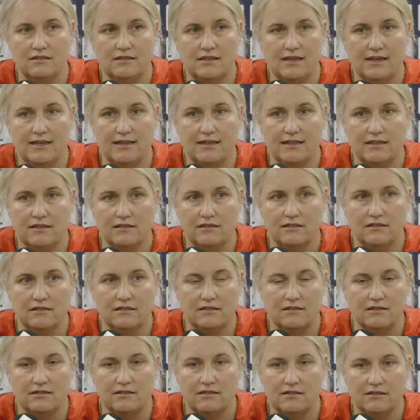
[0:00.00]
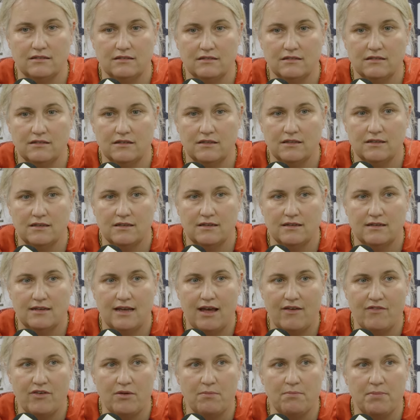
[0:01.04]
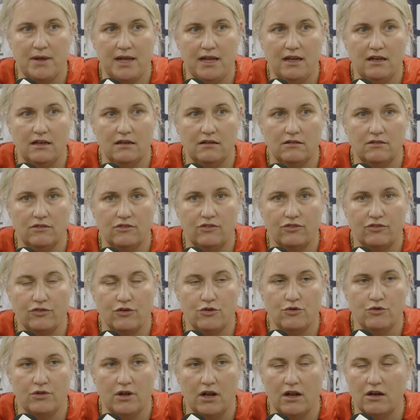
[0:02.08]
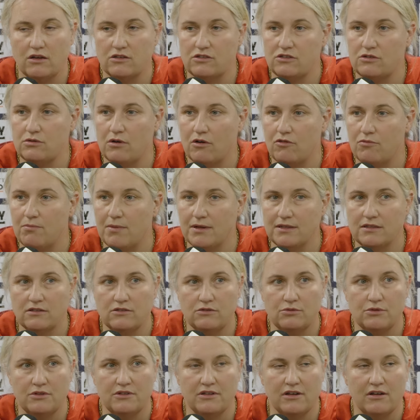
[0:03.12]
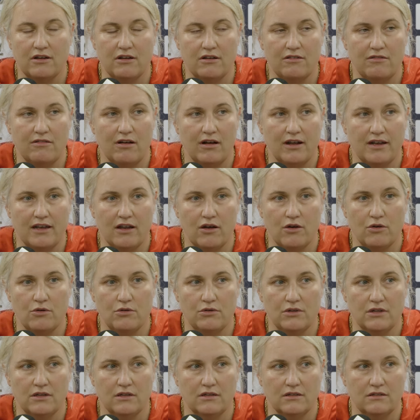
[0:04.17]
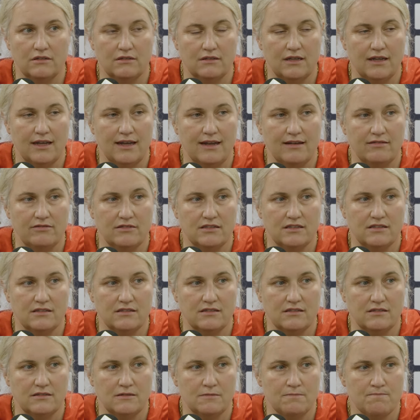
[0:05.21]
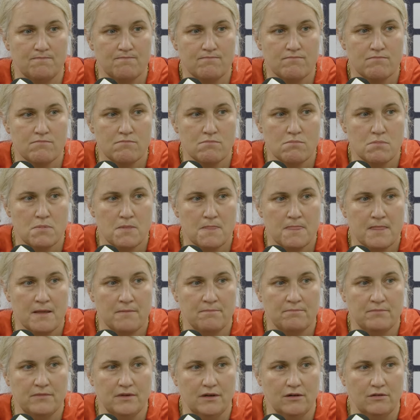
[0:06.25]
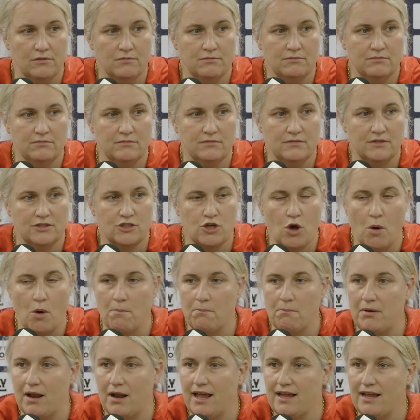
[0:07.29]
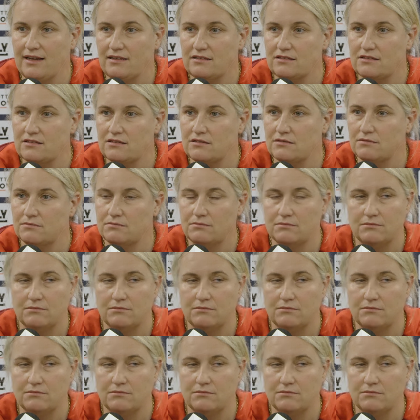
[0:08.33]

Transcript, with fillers: And having been through the last 12 months with her, I know that there is you know, it's complex.